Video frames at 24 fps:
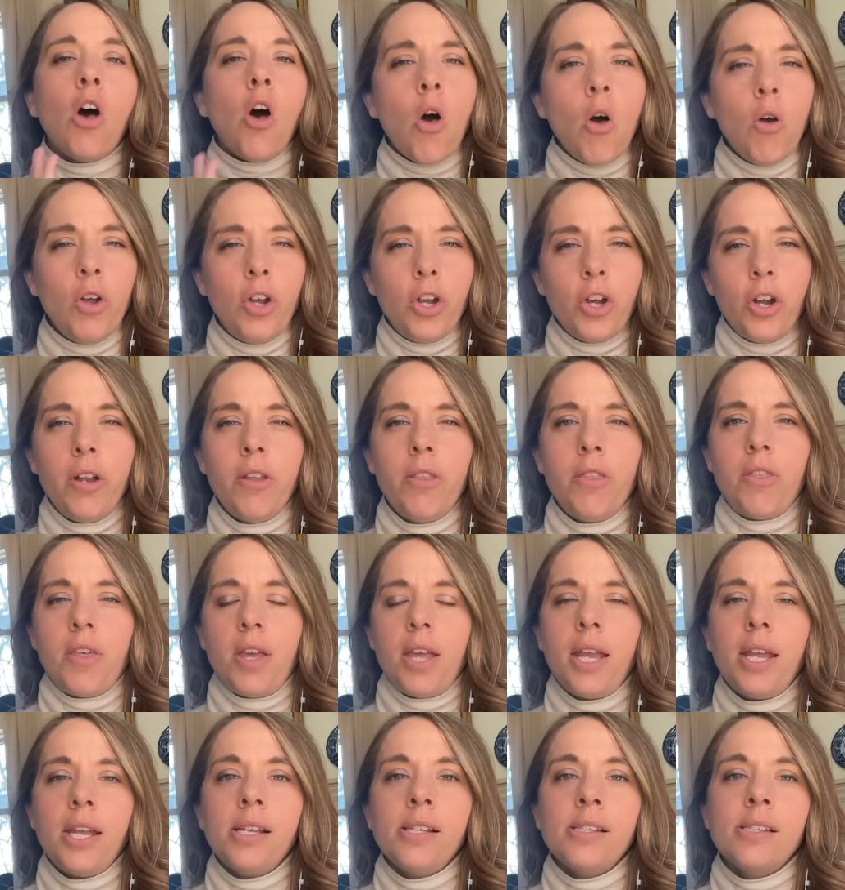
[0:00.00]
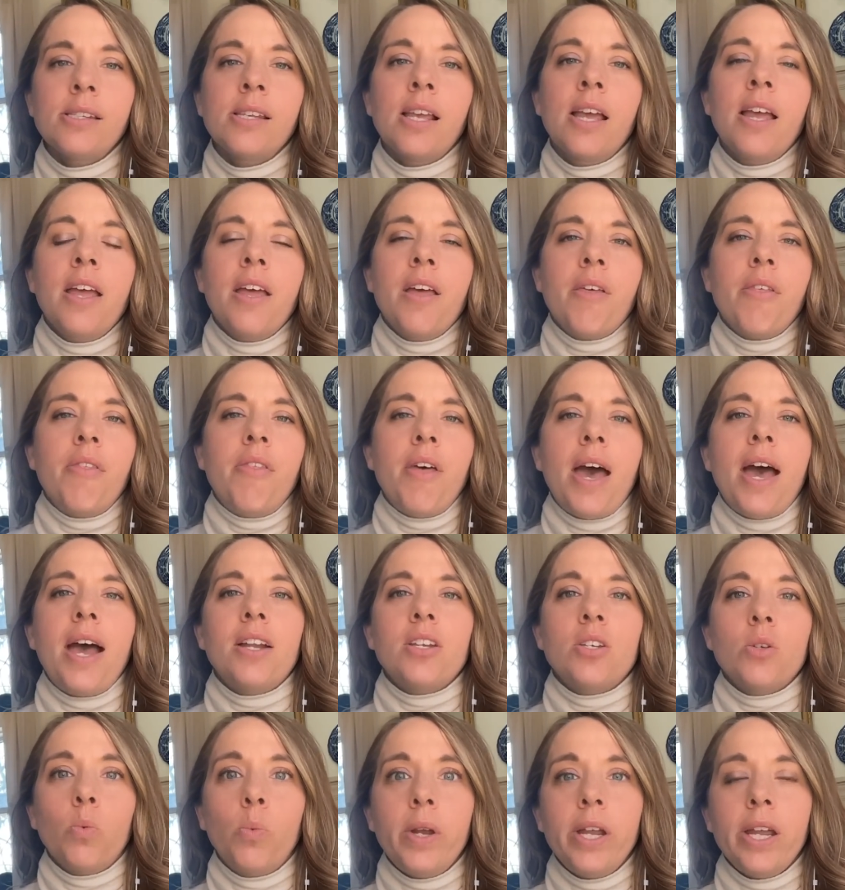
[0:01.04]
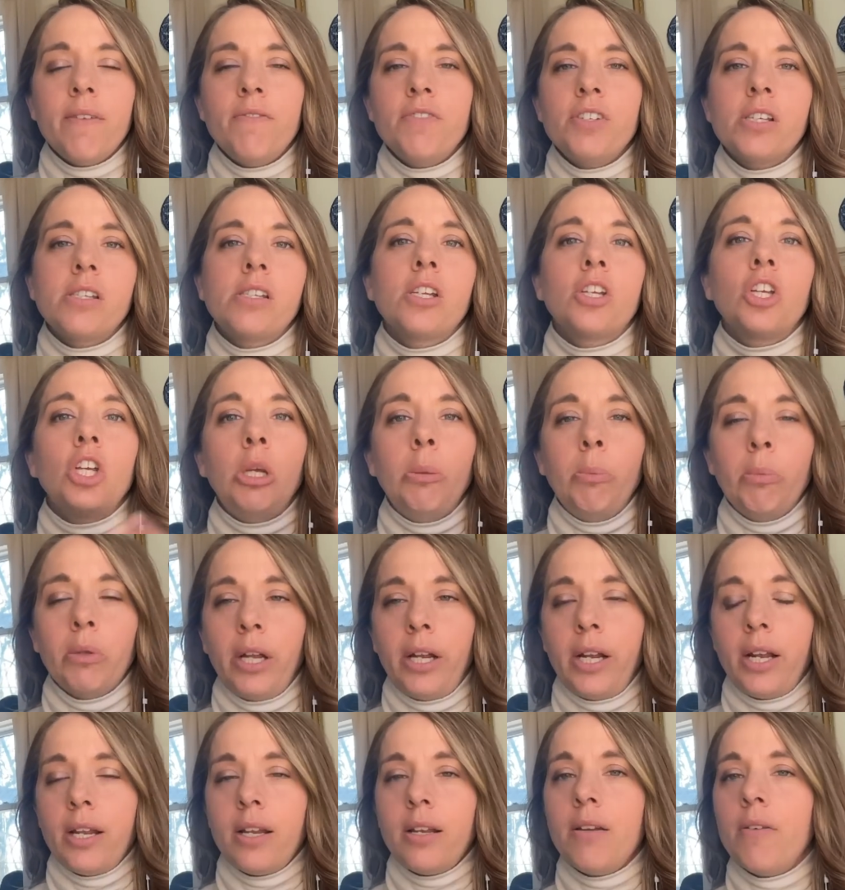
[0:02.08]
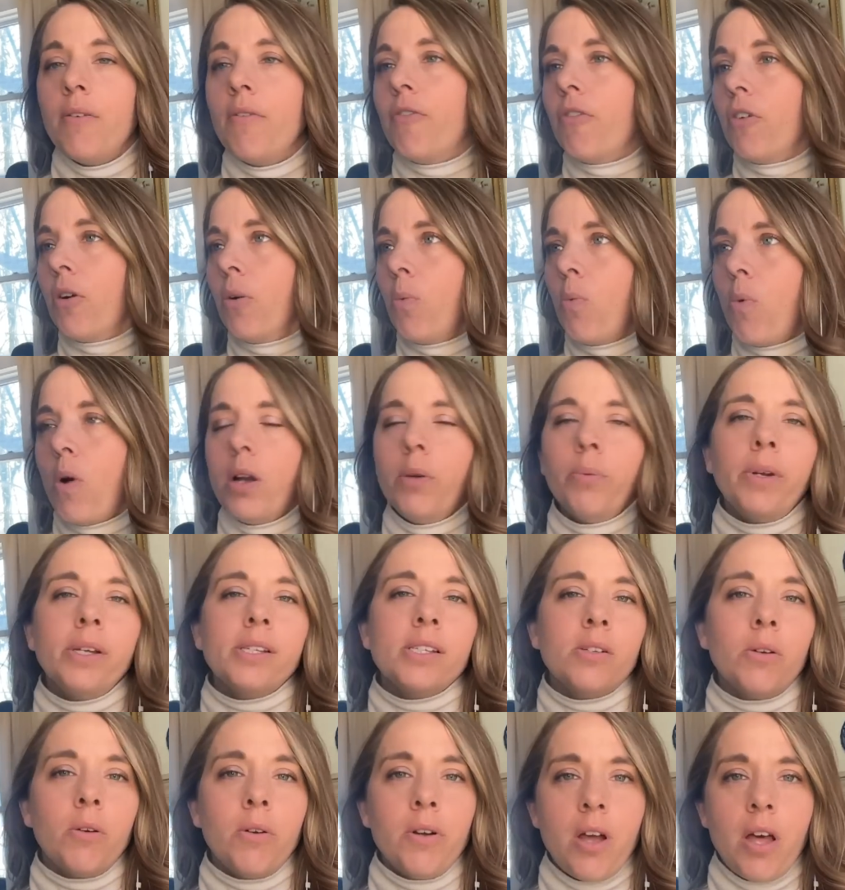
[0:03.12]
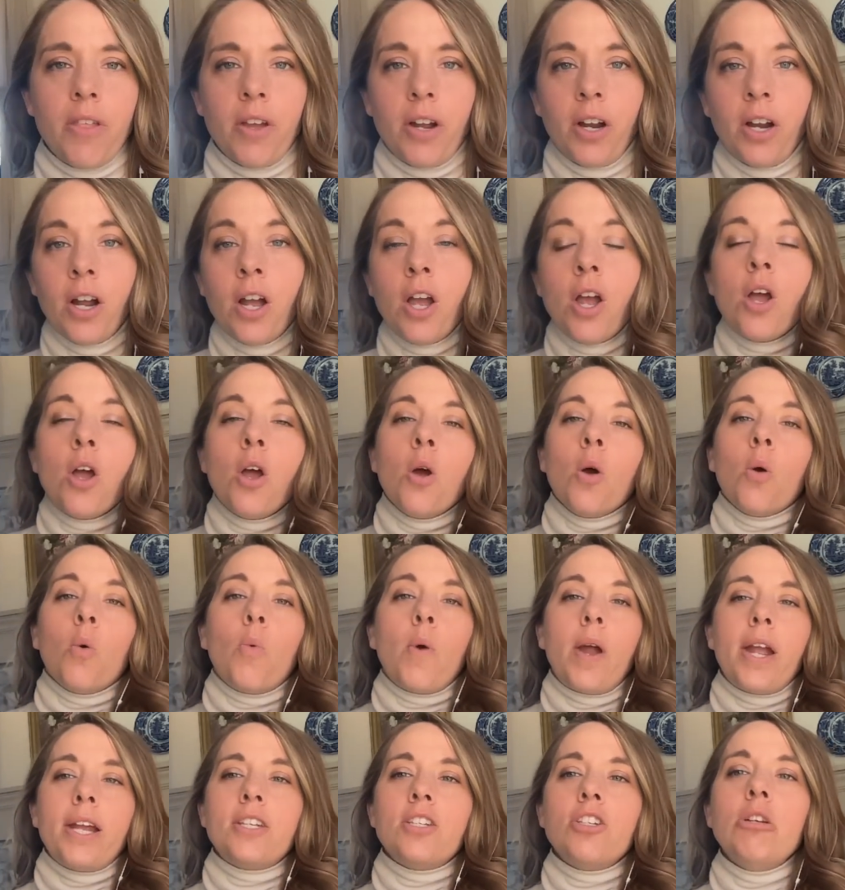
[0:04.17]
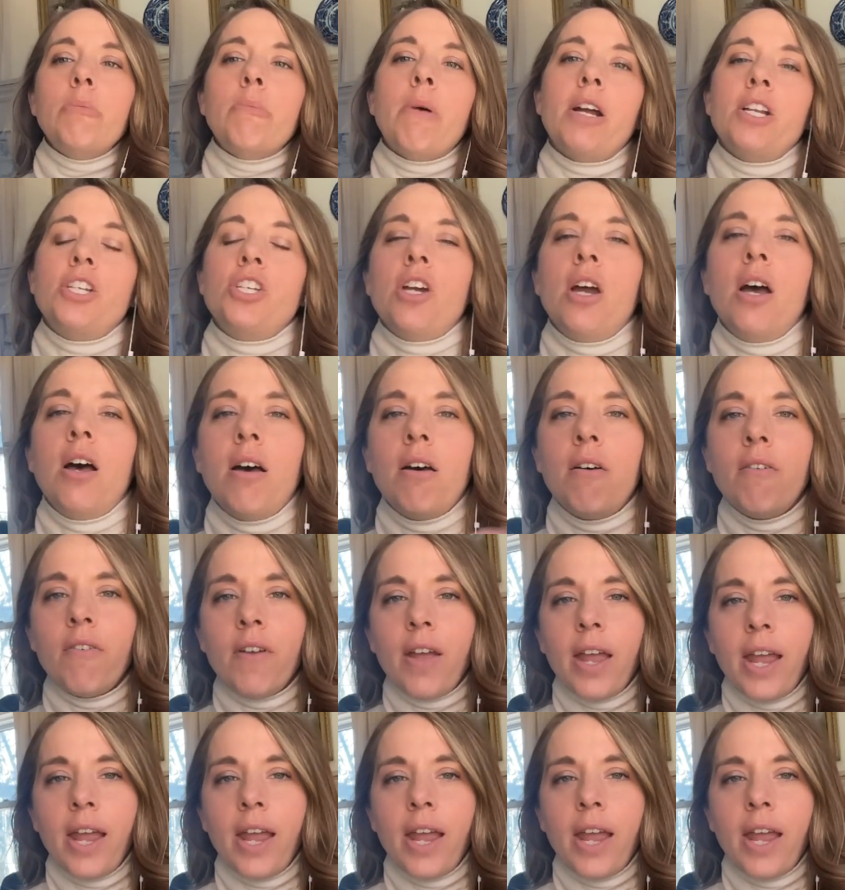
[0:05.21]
all good things that we have just accumulated for one reason or another way too much of.